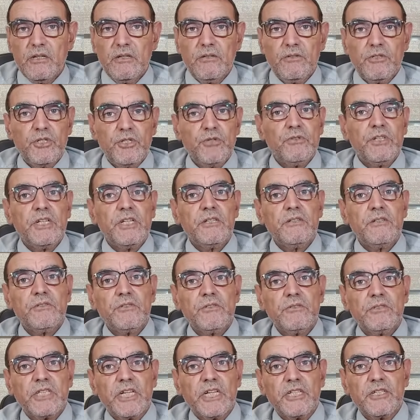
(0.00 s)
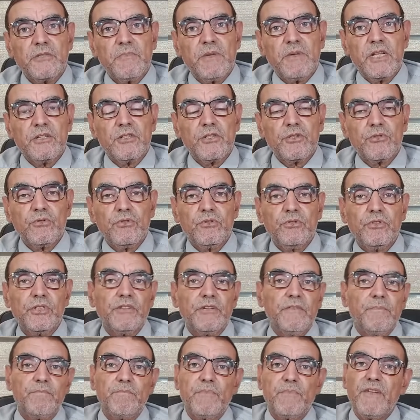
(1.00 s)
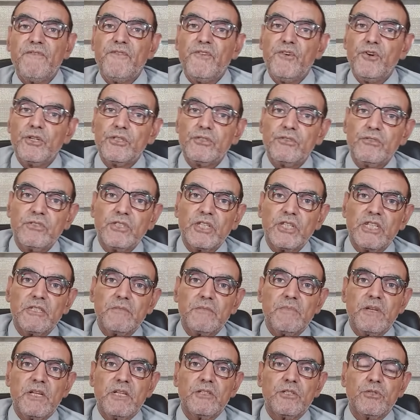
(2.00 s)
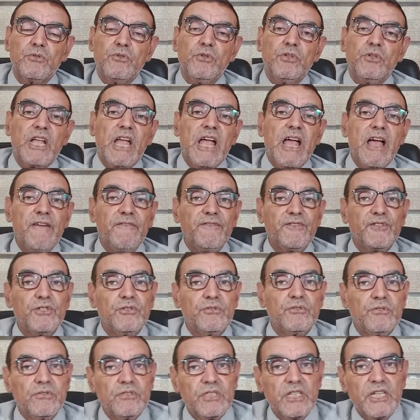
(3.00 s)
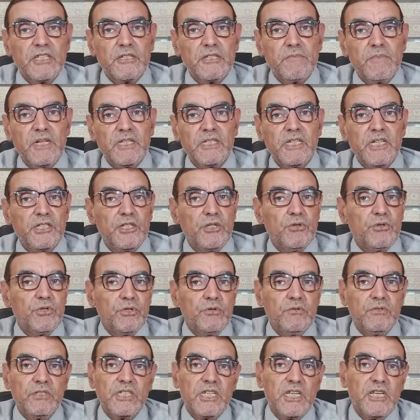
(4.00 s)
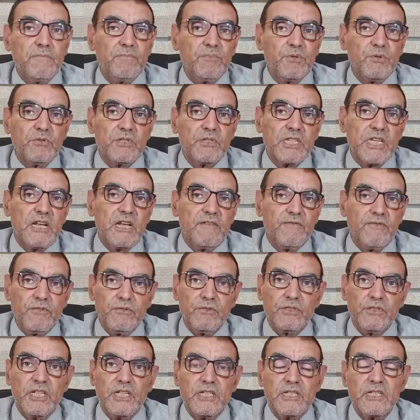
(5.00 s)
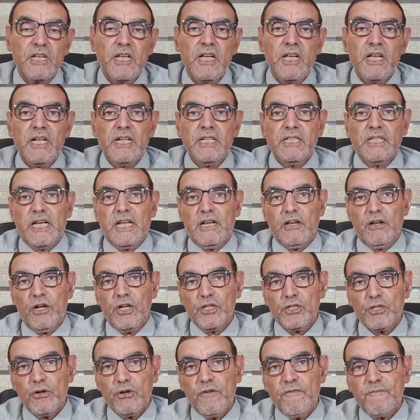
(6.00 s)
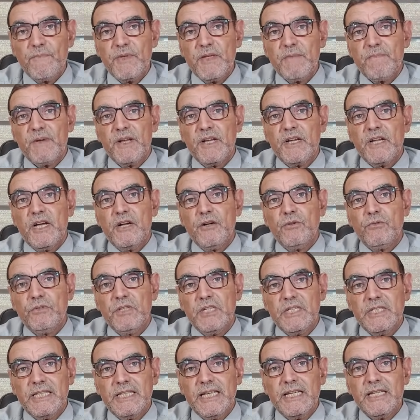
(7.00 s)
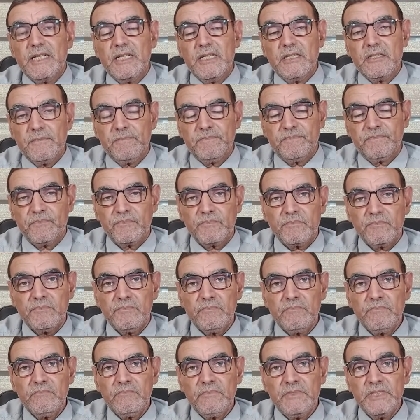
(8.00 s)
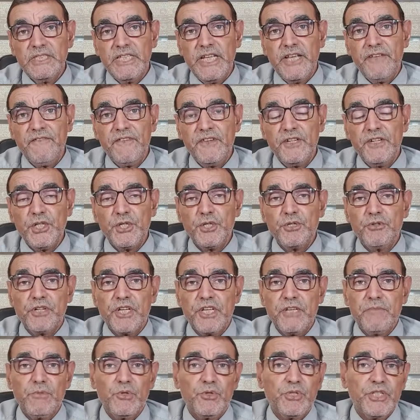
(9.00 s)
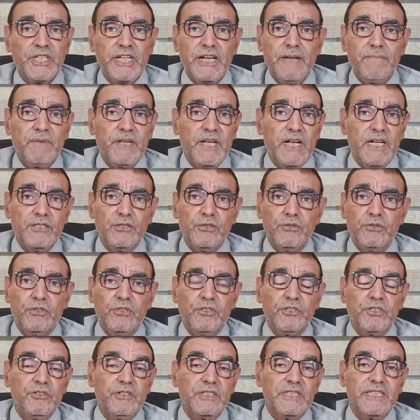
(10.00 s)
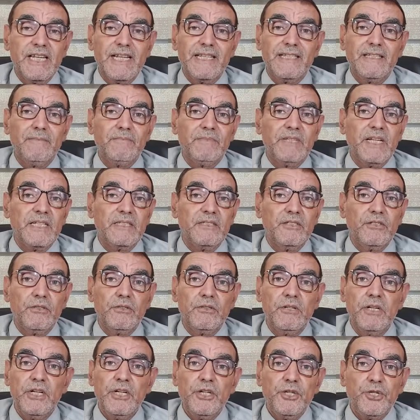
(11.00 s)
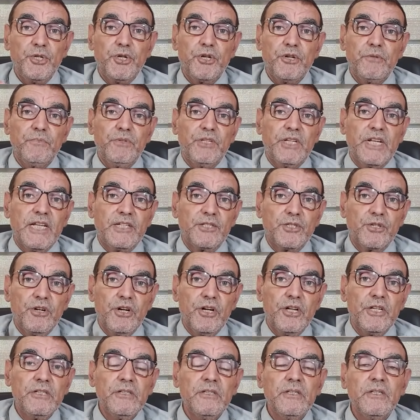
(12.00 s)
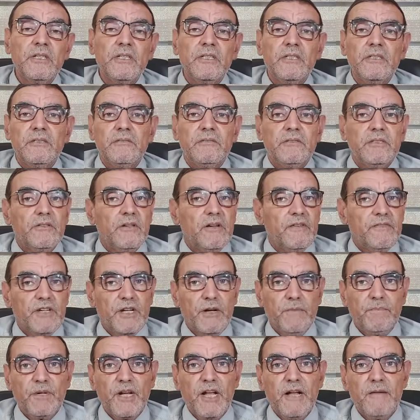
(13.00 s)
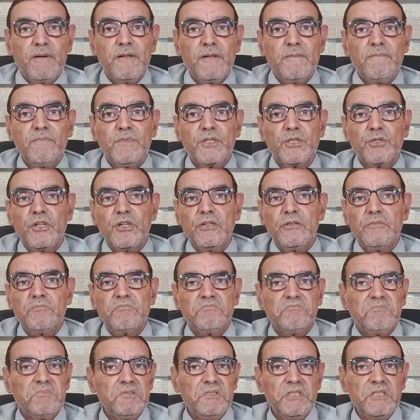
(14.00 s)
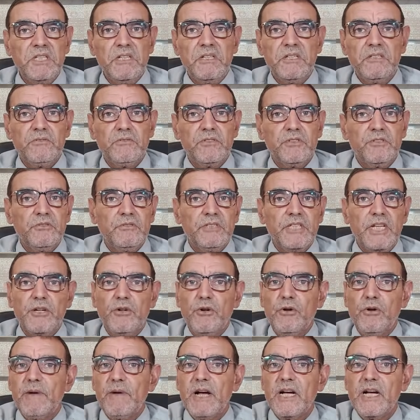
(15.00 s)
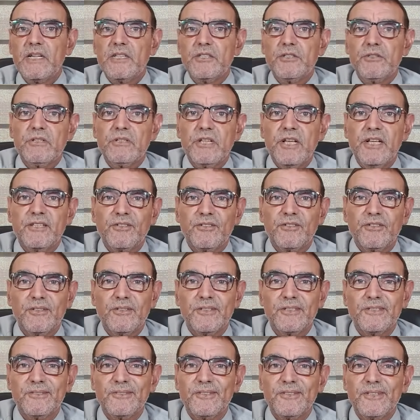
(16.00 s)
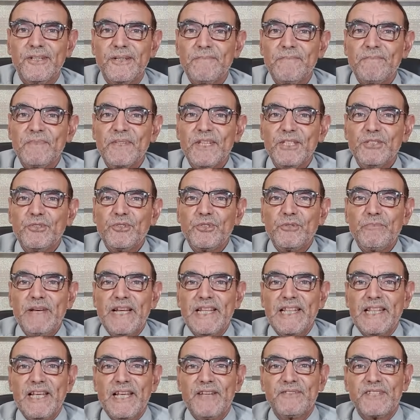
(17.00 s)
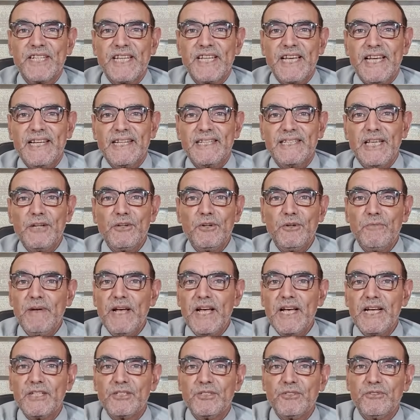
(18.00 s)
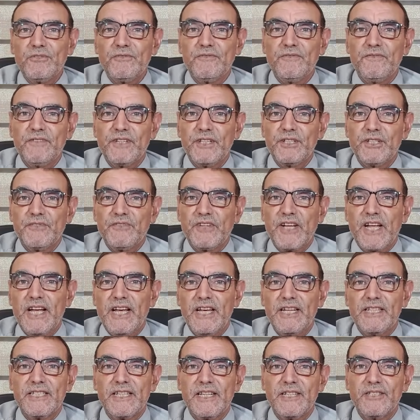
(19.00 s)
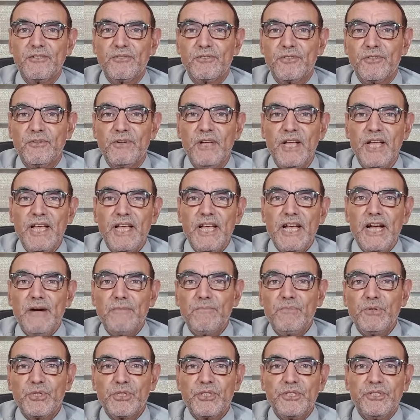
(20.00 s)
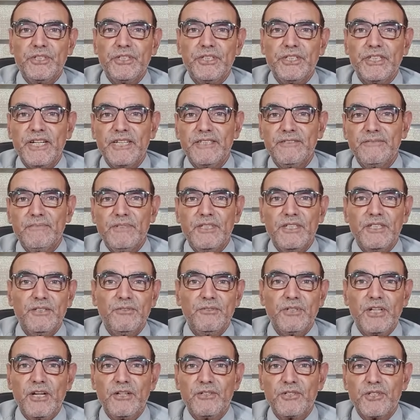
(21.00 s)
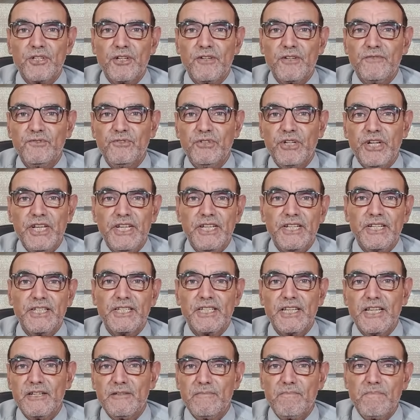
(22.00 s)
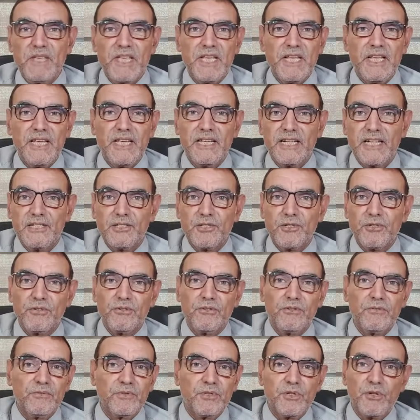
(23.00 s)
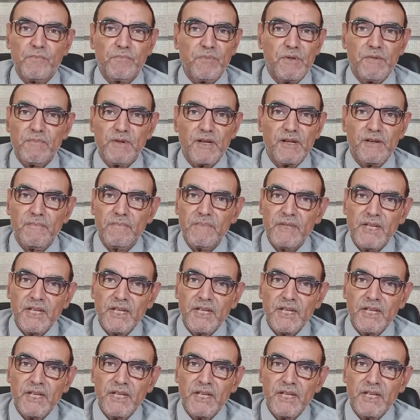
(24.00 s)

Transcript: during the treatment, or before the treatment, or after the treatment, that you should keep yourself on this. A lot of people now, when they finish the chemotherapy and the doctor tells them that the tumor has gone, you have no problem, so they go back to the bad lifestyle. They go back to French fries and so. hamburger and soft drinks and beer, and so some people,